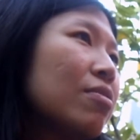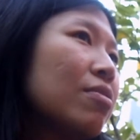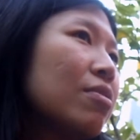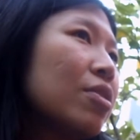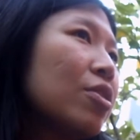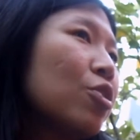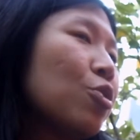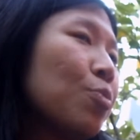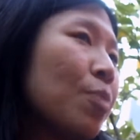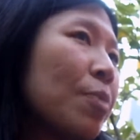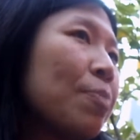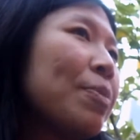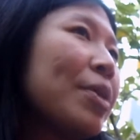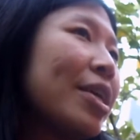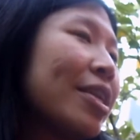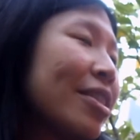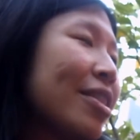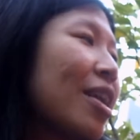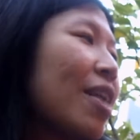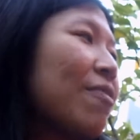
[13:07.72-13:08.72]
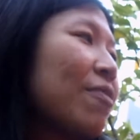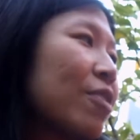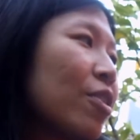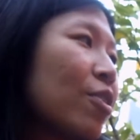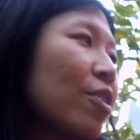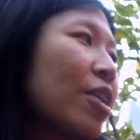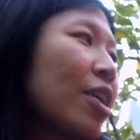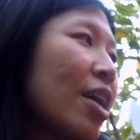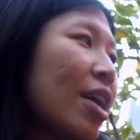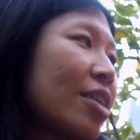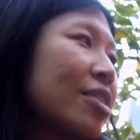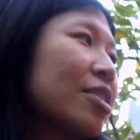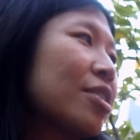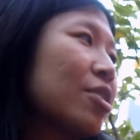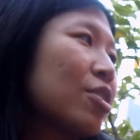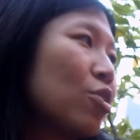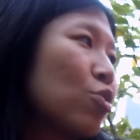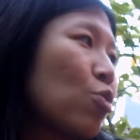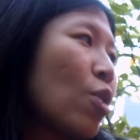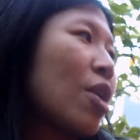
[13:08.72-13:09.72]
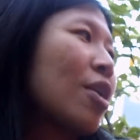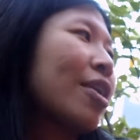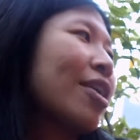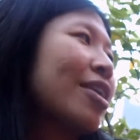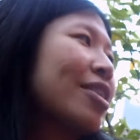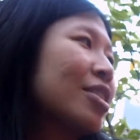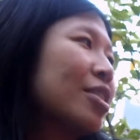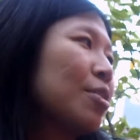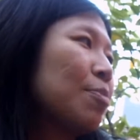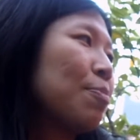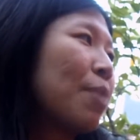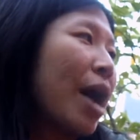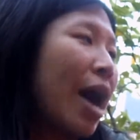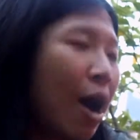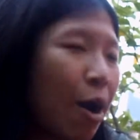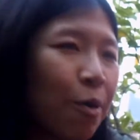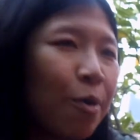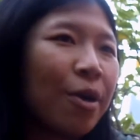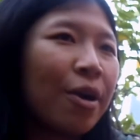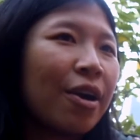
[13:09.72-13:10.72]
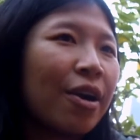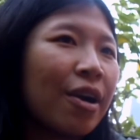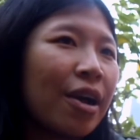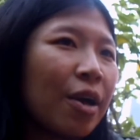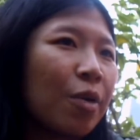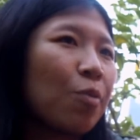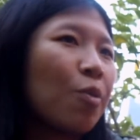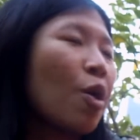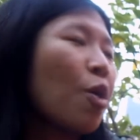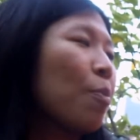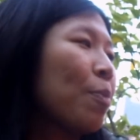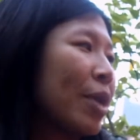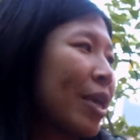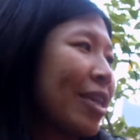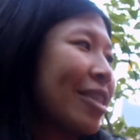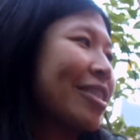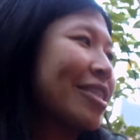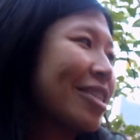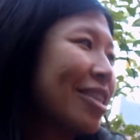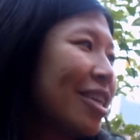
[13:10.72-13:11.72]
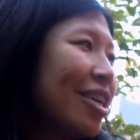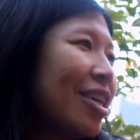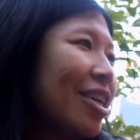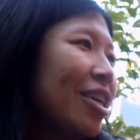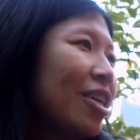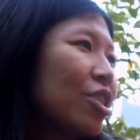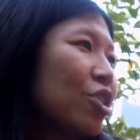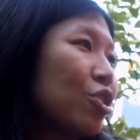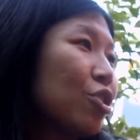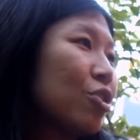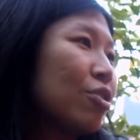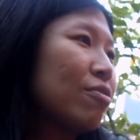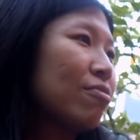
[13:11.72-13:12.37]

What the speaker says: human being definitely has the strongest power and well-beings to,